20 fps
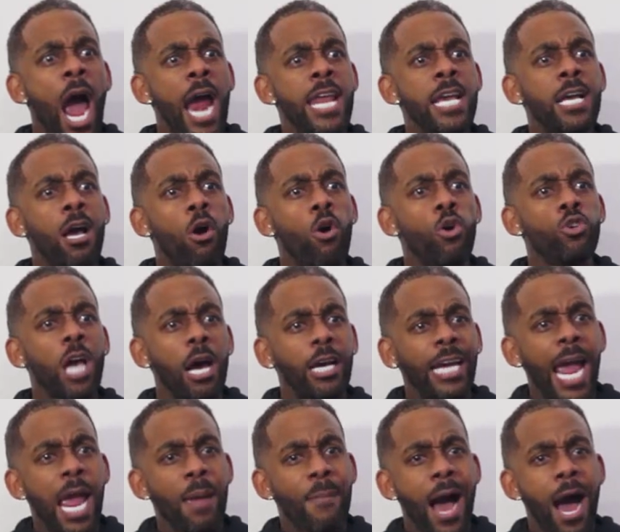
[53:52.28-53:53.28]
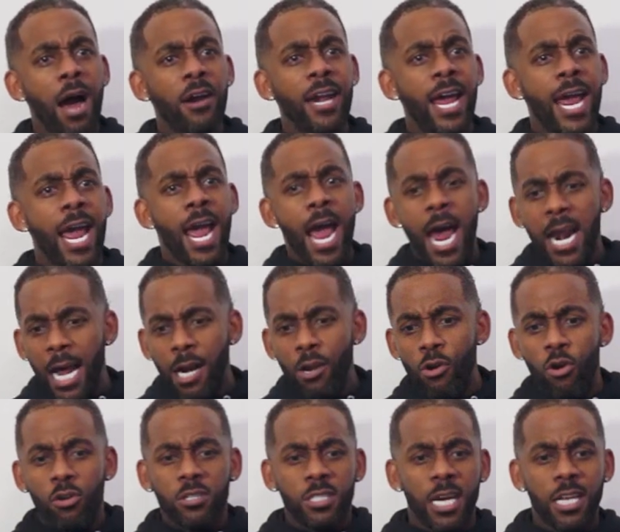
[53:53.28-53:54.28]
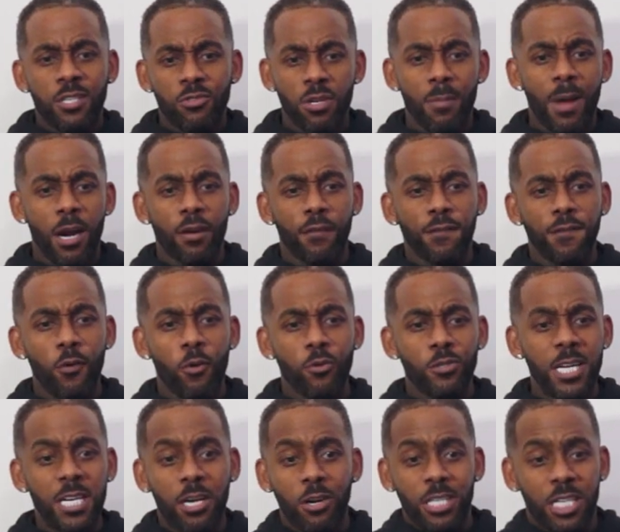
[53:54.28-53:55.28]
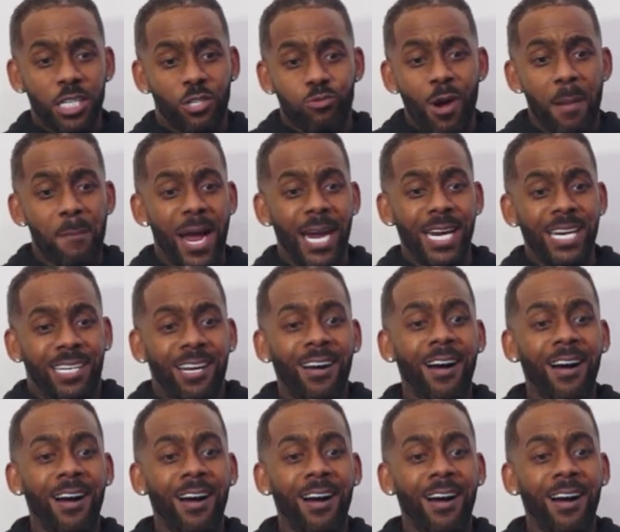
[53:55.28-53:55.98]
And he goes, I came out there and I looked and I saw the man on the floor. So he goes, I just ran back in the